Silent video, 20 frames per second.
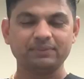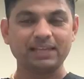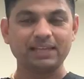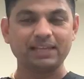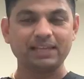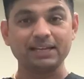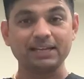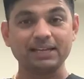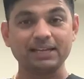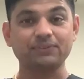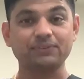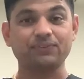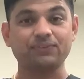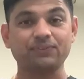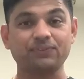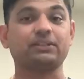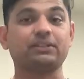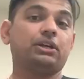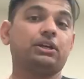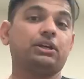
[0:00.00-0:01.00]
That does
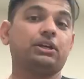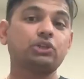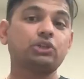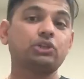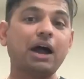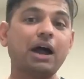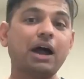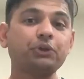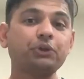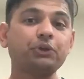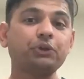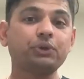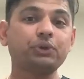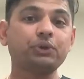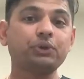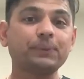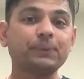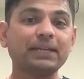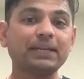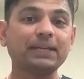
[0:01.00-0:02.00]
affect. So how do you
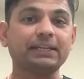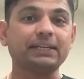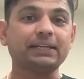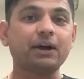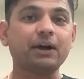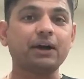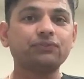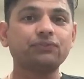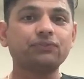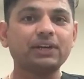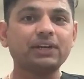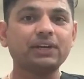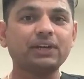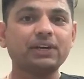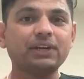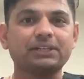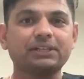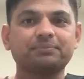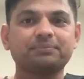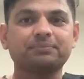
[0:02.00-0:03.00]
correct it? How do you fix
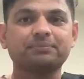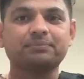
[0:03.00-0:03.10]
it?